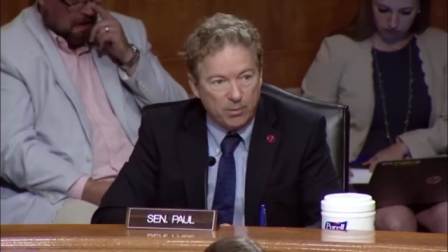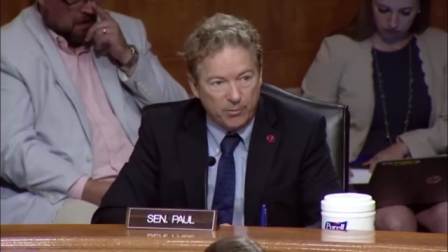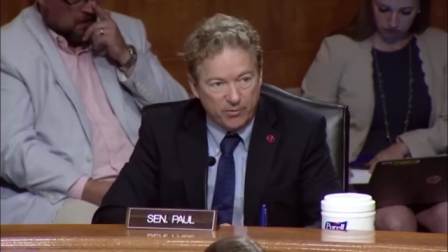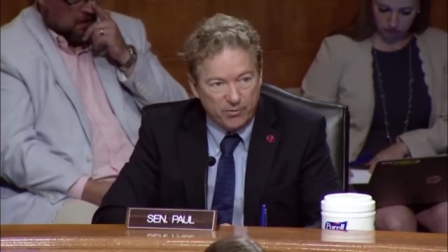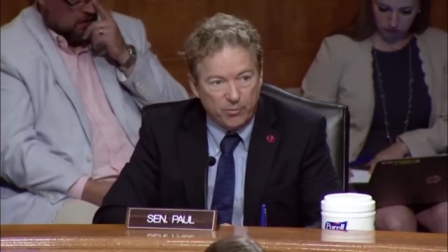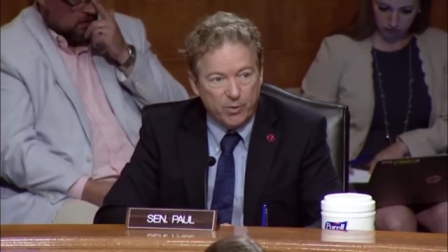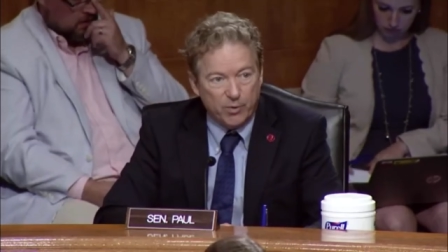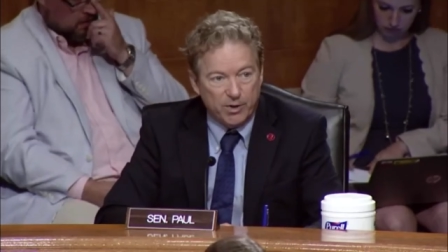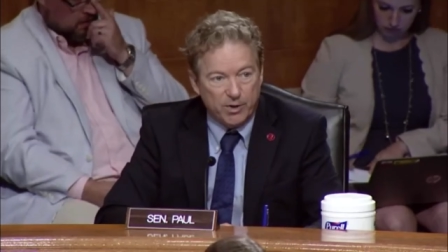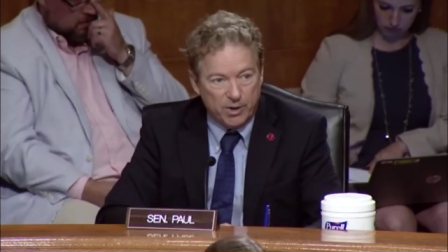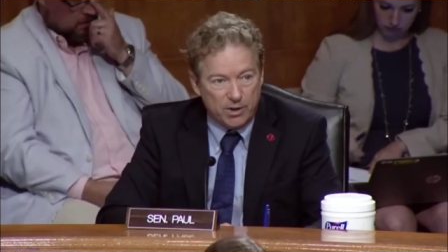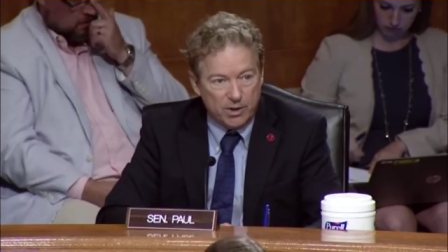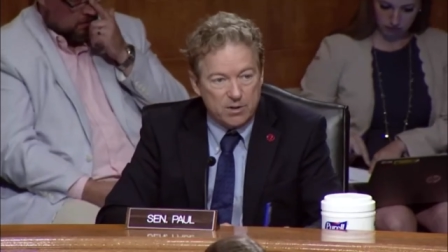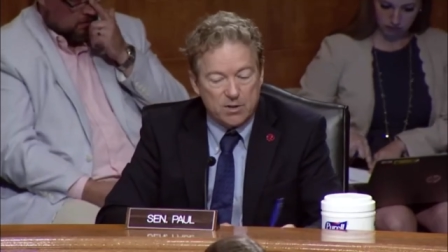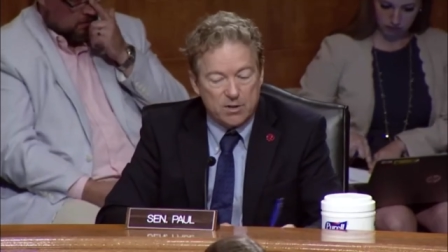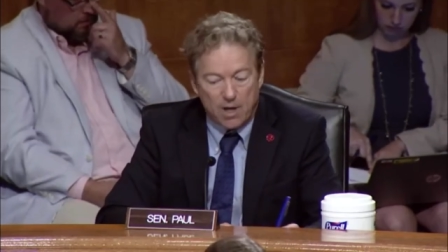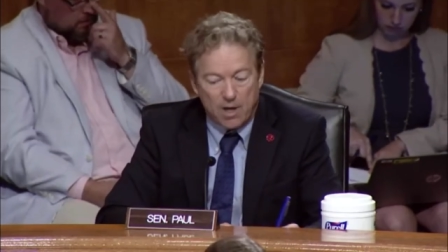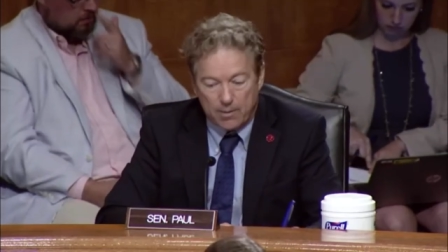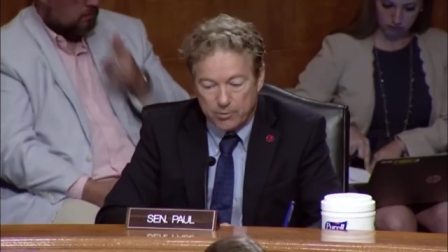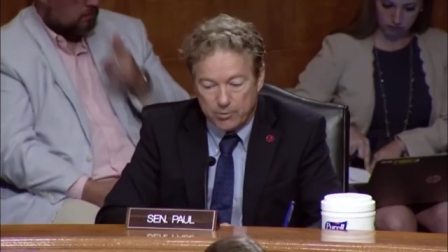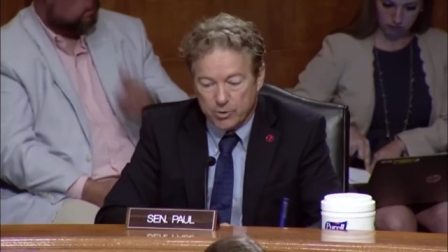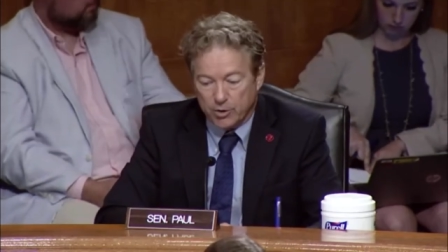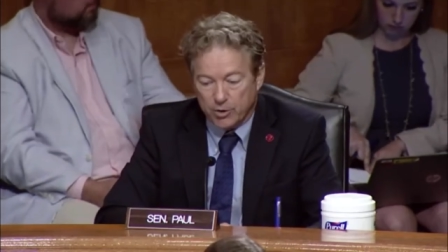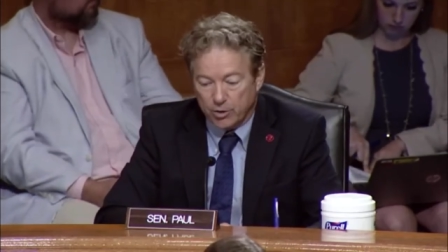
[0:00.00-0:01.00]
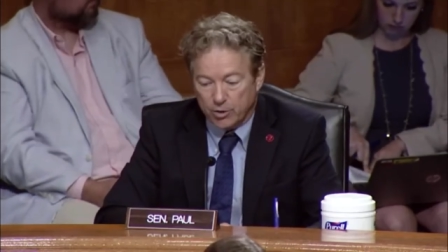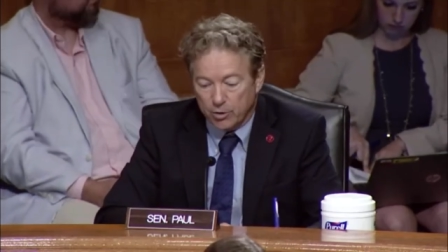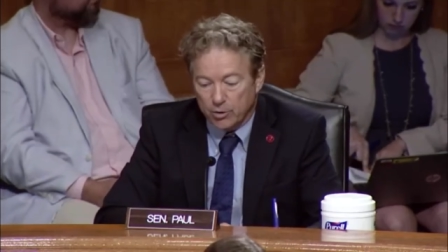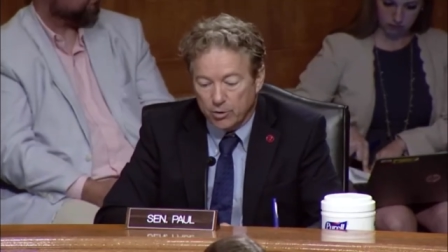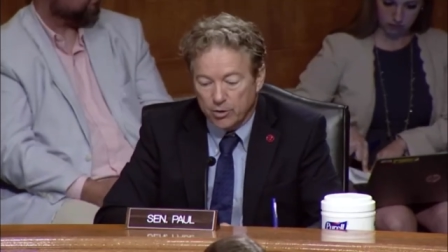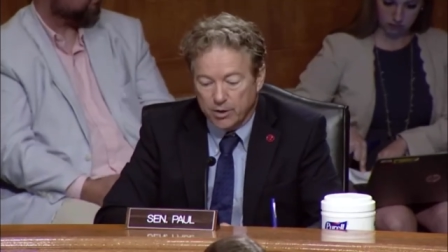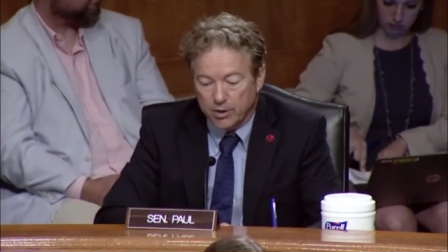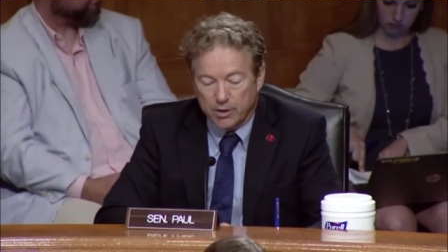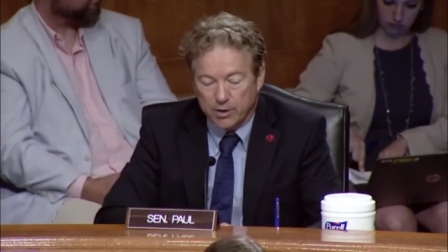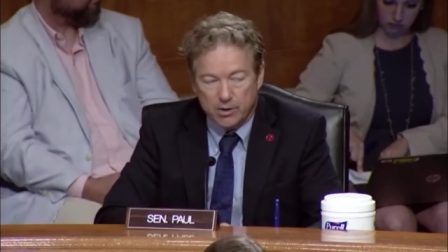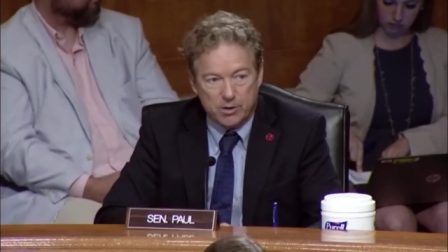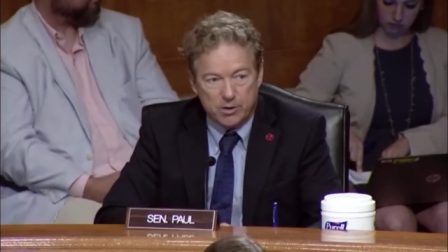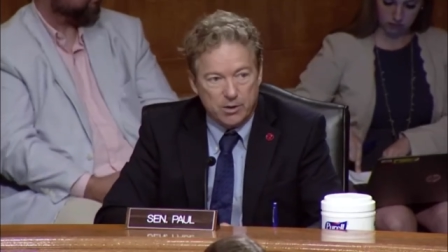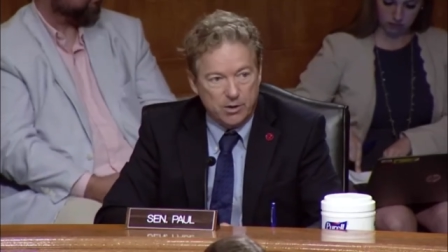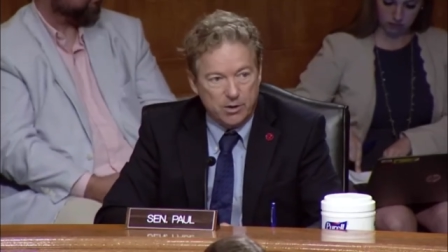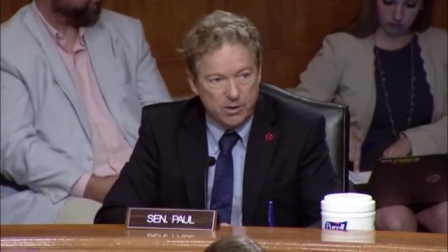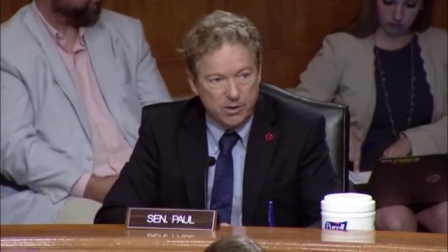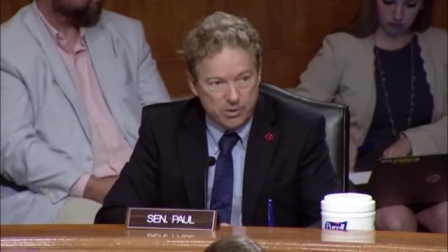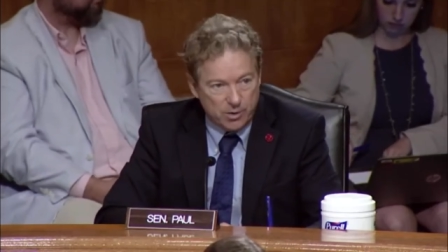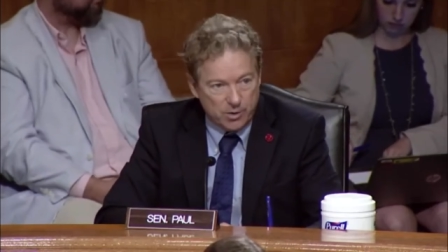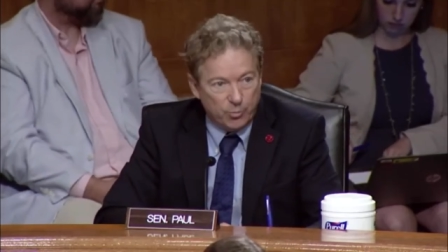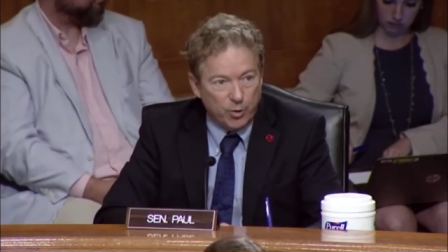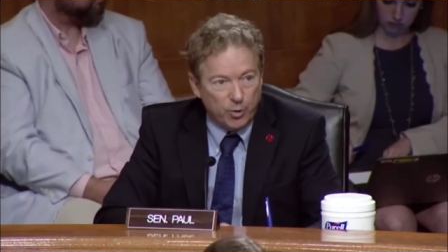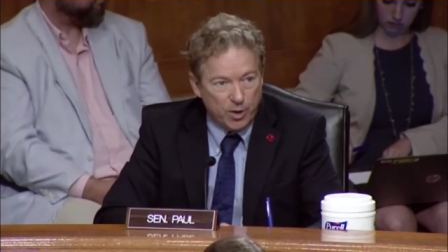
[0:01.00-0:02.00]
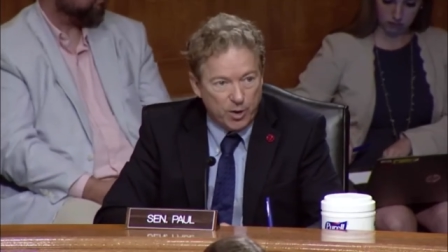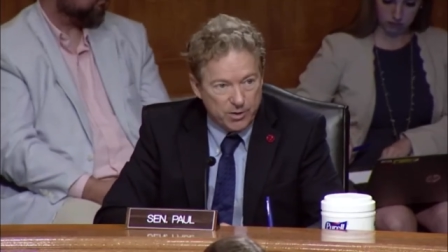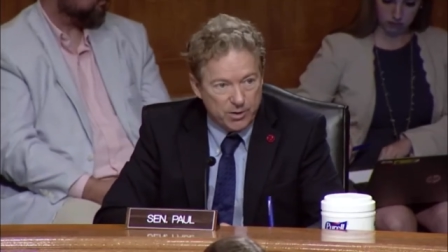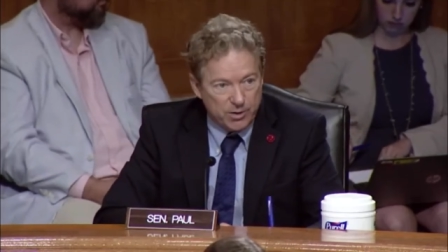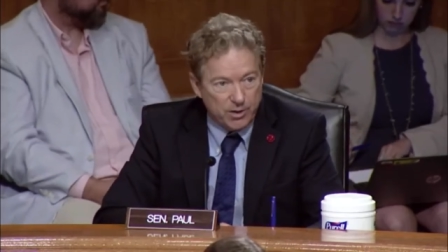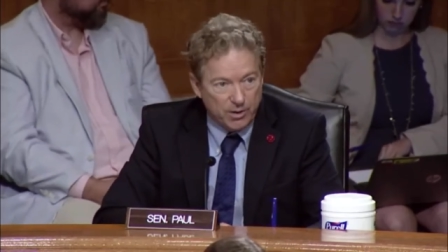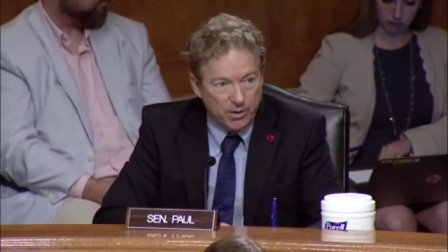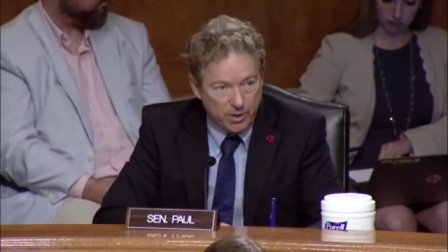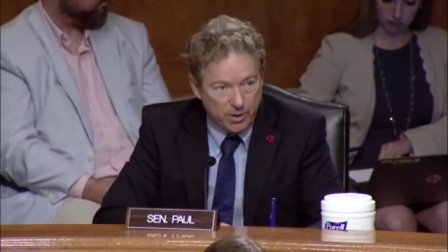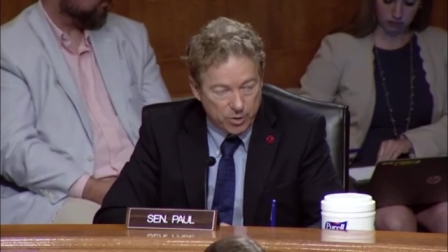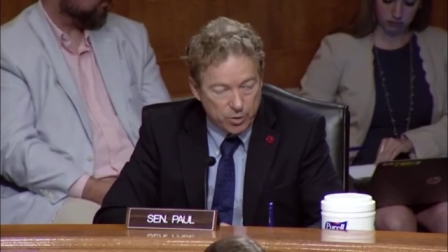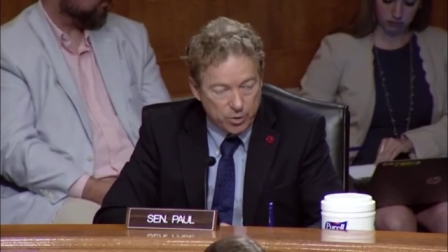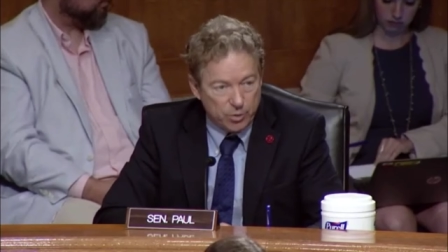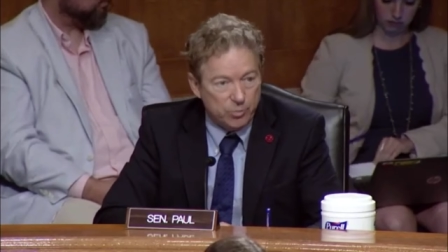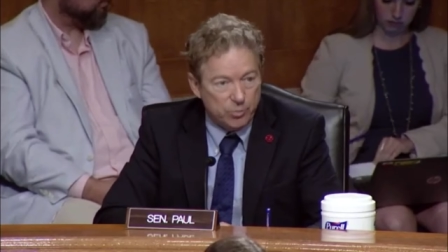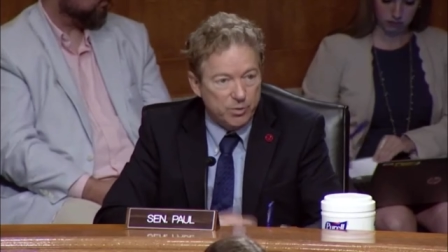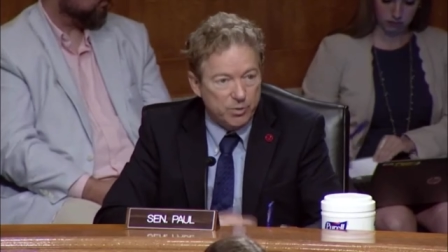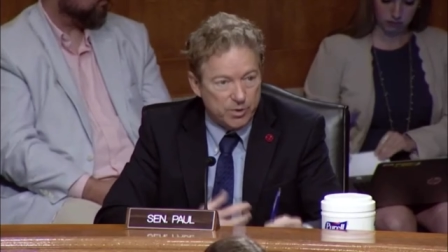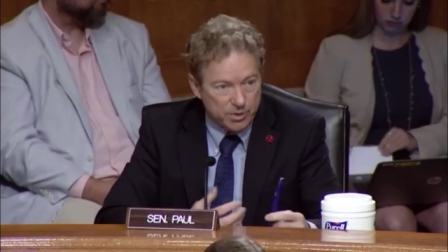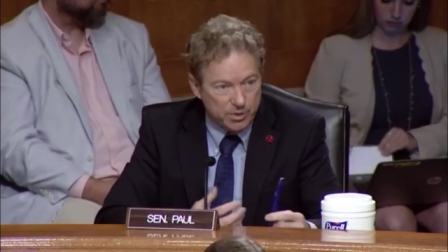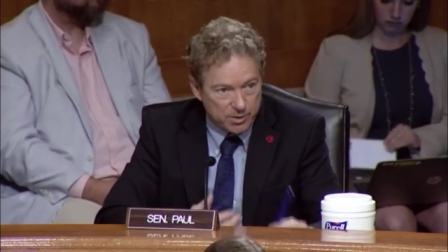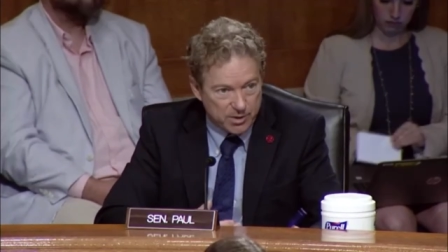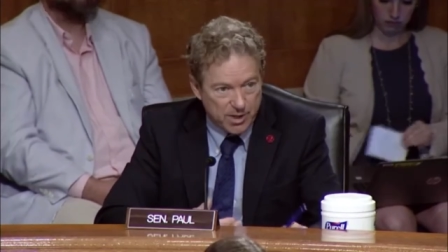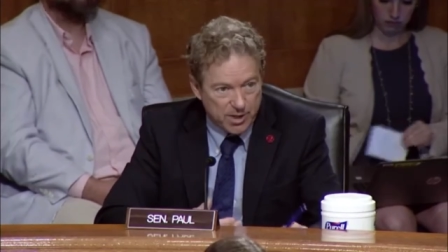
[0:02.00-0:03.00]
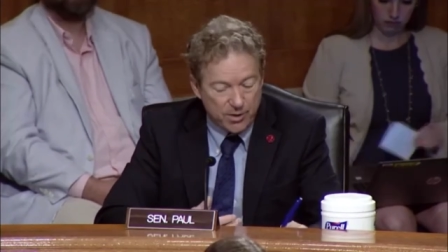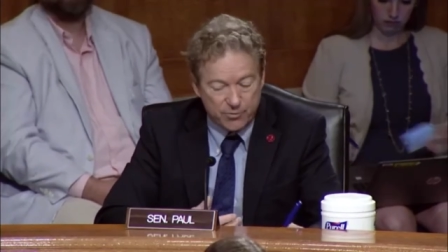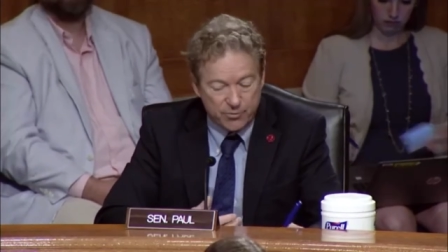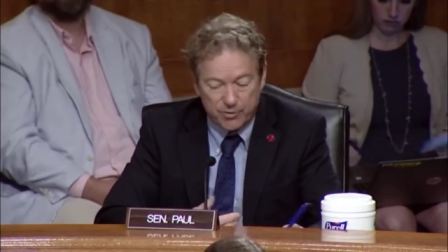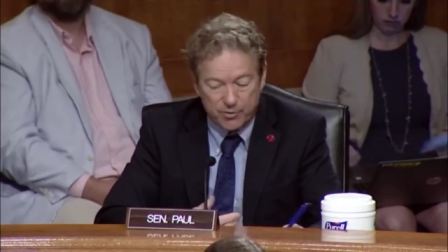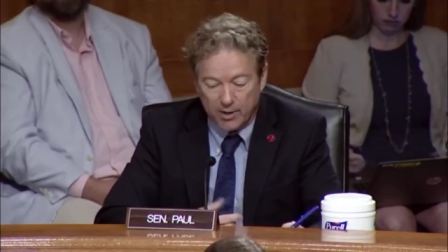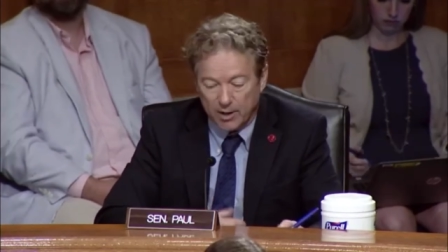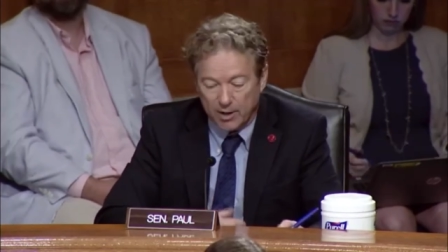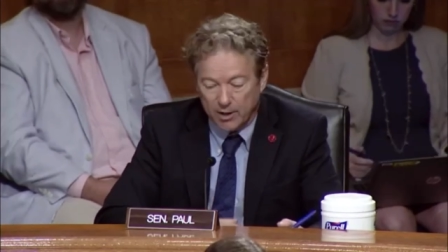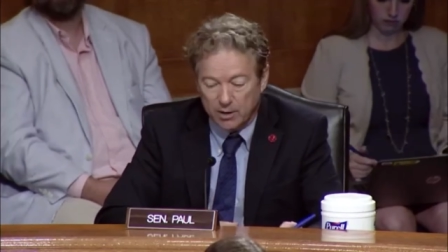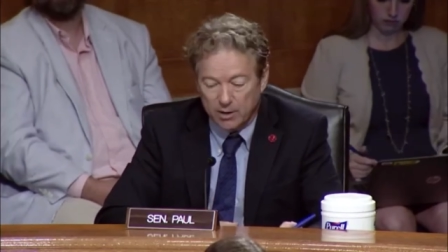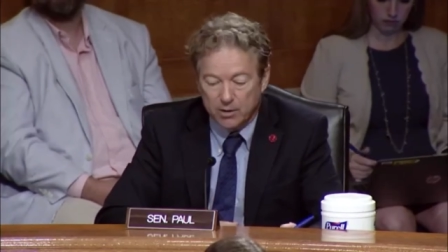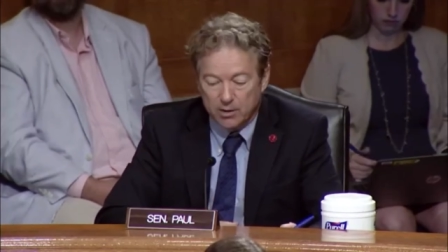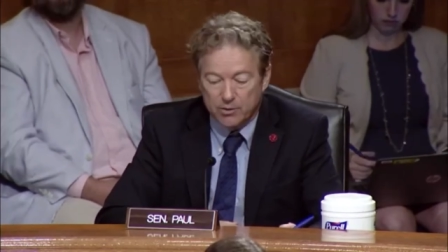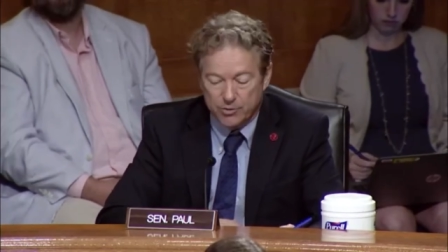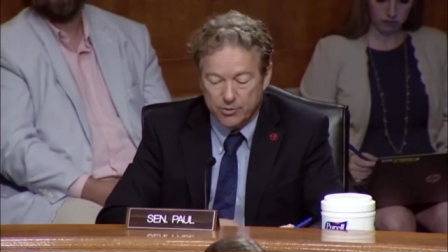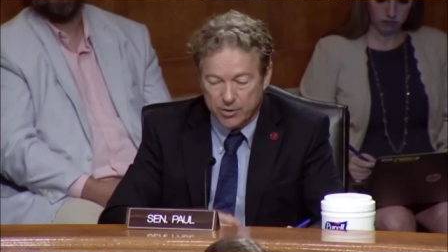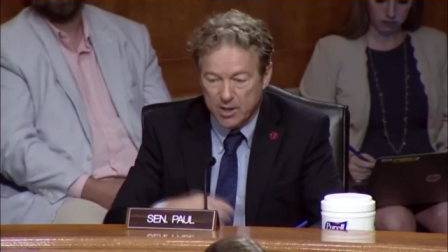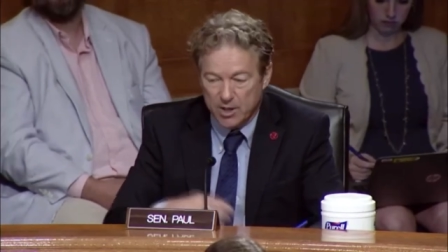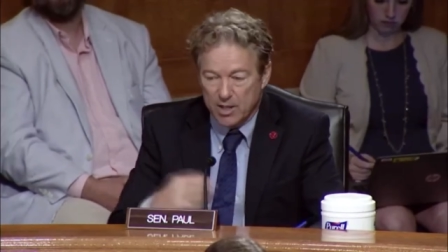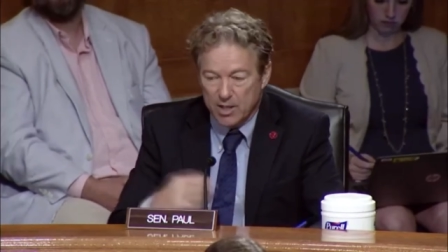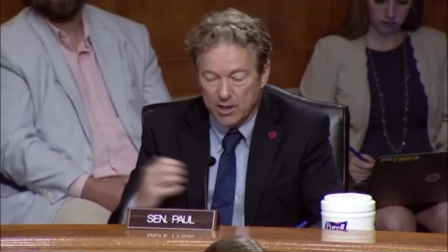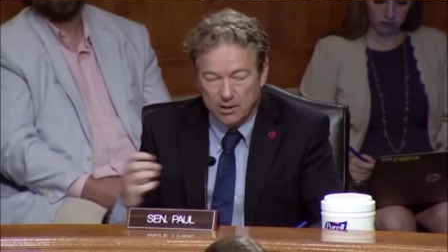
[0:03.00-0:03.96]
If we think cybersecurity is, is a pressing issue, which it sounds like it is,